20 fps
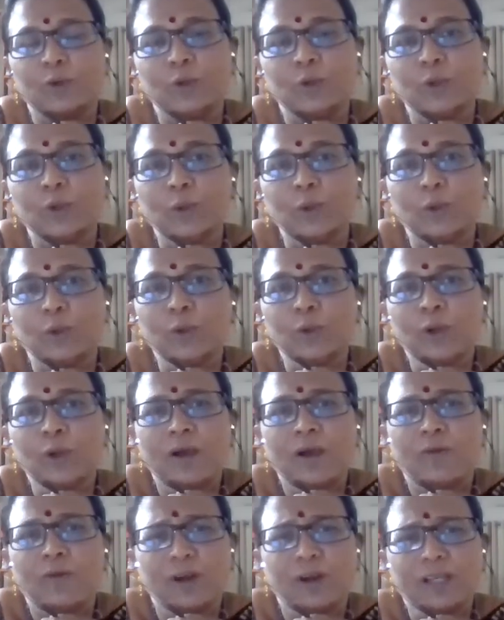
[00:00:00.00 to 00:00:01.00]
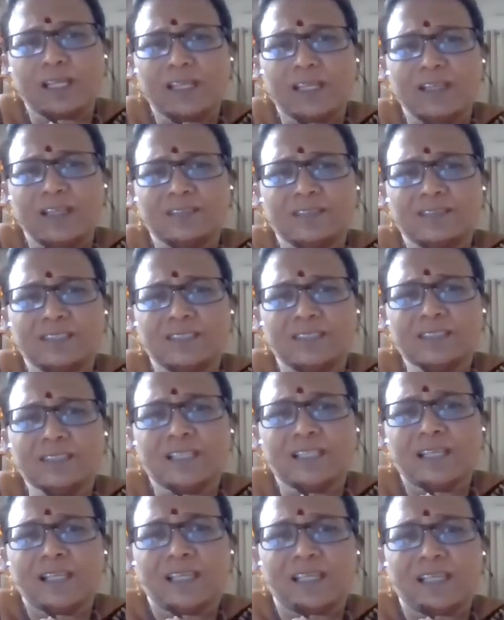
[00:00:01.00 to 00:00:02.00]
Guru, what he does is
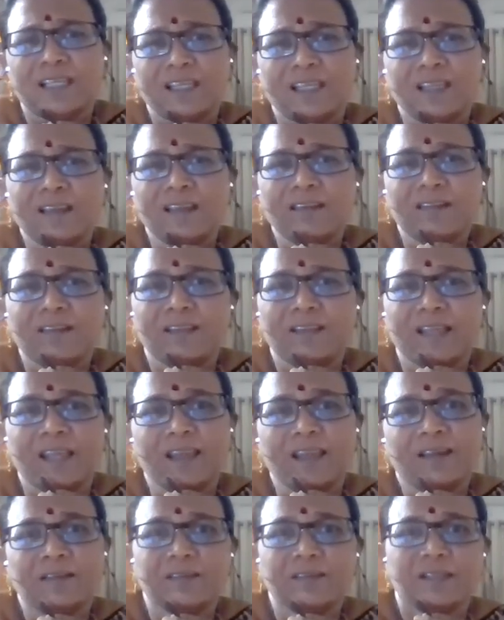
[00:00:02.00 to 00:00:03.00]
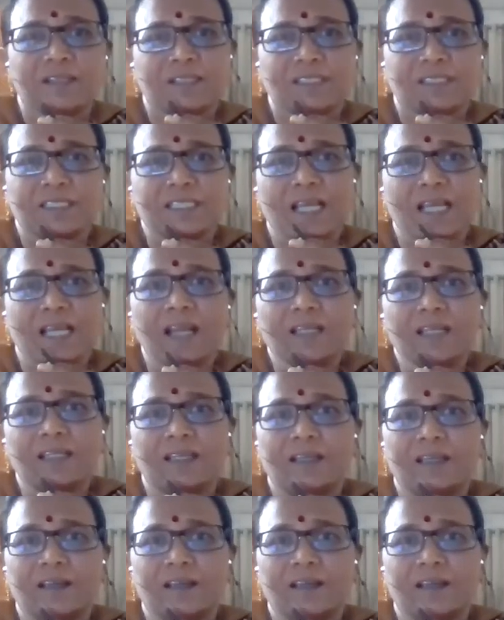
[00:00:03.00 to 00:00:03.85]
they start